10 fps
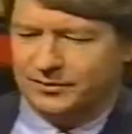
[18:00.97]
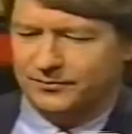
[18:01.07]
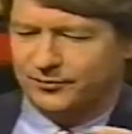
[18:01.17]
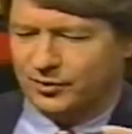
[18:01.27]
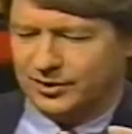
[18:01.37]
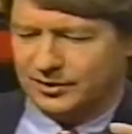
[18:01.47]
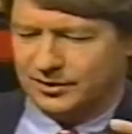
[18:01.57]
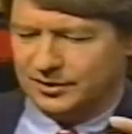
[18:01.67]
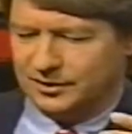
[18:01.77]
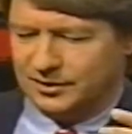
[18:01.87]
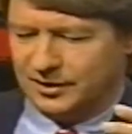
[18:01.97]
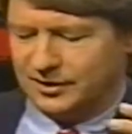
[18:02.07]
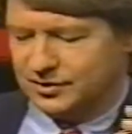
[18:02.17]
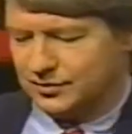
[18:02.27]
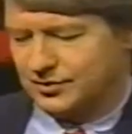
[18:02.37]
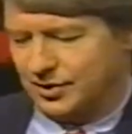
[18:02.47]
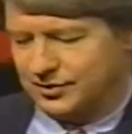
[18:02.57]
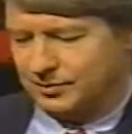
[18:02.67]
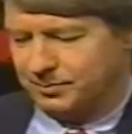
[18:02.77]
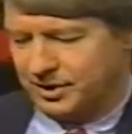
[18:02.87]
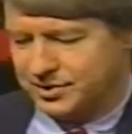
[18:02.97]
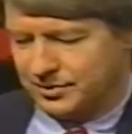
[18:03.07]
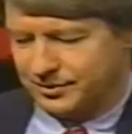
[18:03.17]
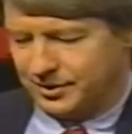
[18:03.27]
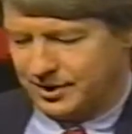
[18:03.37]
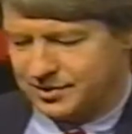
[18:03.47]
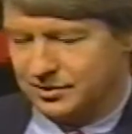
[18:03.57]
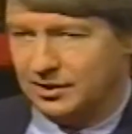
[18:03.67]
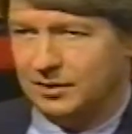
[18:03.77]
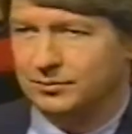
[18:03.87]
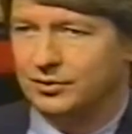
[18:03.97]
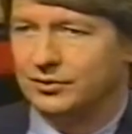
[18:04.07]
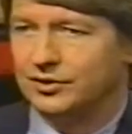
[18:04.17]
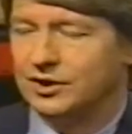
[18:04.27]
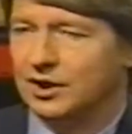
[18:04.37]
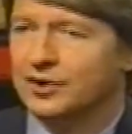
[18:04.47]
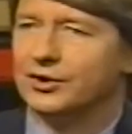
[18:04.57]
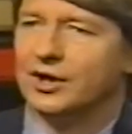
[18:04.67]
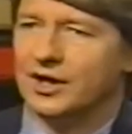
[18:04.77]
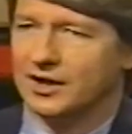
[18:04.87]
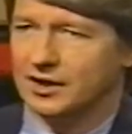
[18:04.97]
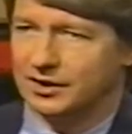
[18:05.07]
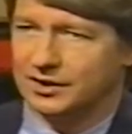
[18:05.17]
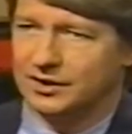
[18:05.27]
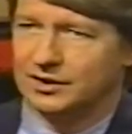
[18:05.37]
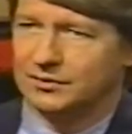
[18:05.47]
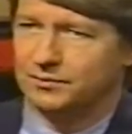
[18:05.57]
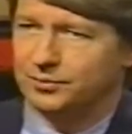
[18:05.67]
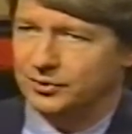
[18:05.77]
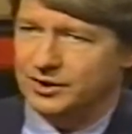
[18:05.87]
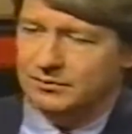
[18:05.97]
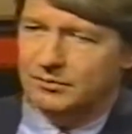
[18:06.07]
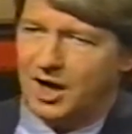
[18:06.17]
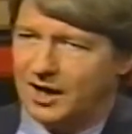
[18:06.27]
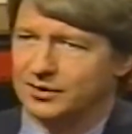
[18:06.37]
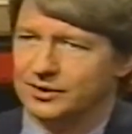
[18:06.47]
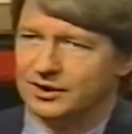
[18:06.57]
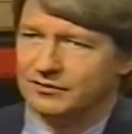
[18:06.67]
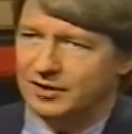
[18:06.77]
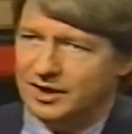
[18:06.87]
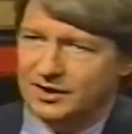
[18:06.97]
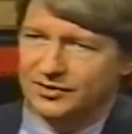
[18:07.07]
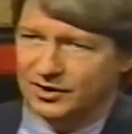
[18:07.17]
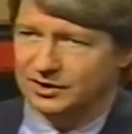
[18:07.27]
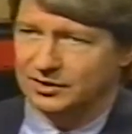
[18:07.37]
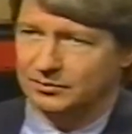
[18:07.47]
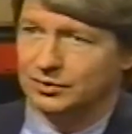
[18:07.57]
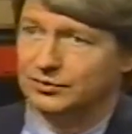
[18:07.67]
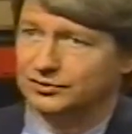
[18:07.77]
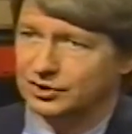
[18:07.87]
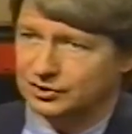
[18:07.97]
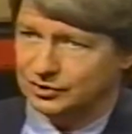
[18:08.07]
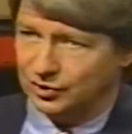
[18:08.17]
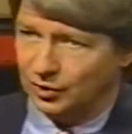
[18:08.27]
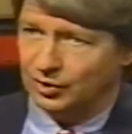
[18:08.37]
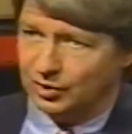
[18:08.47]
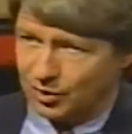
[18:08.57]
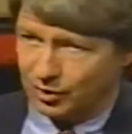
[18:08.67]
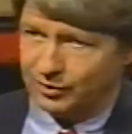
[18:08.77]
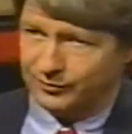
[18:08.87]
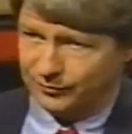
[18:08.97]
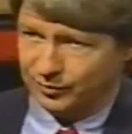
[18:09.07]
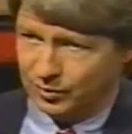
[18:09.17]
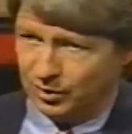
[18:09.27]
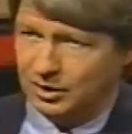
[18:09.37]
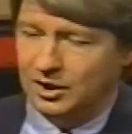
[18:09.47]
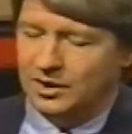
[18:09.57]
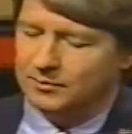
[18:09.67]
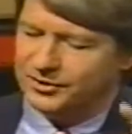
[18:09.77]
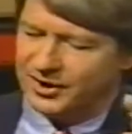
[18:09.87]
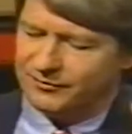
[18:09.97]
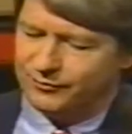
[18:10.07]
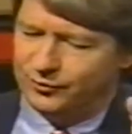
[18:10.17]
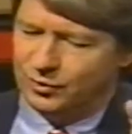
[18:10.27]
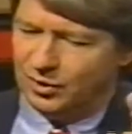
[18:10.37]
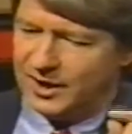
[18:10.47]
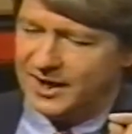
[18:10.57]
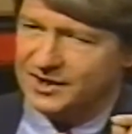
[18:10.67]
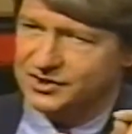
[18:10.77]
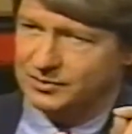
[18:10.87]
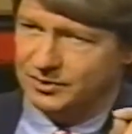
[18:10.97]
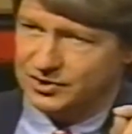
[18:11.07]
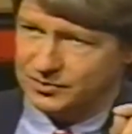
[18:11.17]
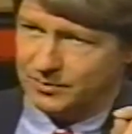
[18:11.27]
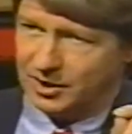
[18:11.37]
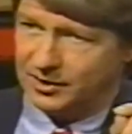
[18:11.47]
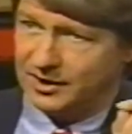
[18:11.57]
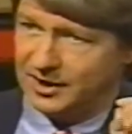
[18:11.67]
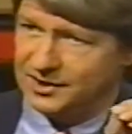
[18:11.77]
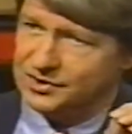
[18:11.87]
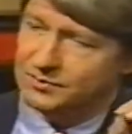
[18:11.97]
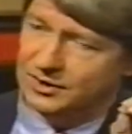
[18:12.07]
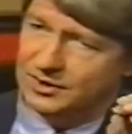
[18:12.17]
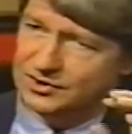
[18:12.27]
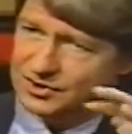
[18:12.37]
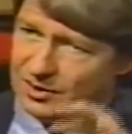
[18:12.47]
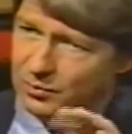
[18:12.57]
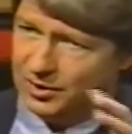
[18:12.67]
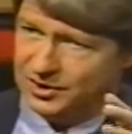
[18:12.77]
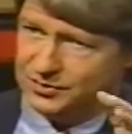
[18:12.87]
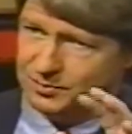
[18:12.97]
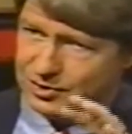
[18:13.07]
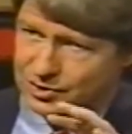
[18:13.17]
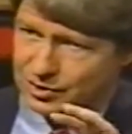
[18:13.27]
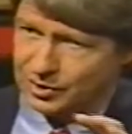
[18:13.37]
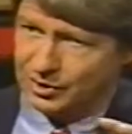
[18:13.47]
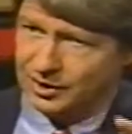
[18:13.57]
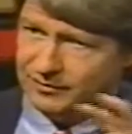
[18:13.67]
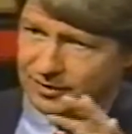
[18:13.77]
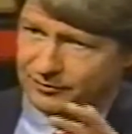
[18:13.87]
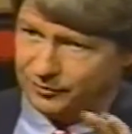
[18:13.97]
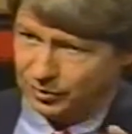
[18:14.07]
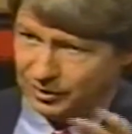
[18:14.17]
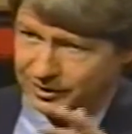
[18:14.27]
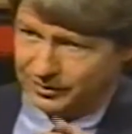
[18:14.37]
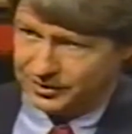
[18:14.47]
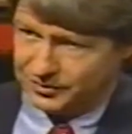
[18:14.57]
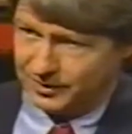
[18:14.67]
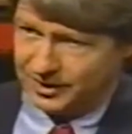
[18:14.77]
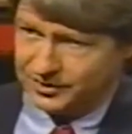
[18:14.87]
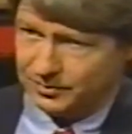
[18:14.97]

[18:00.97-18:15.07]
for and this was always the pleasure at the National Lampoon, the utter anarchy, complete mockery of anything that moves, the total court fool. But that fool has to be smart and has to be in some ways mature, even if totally irresponsible.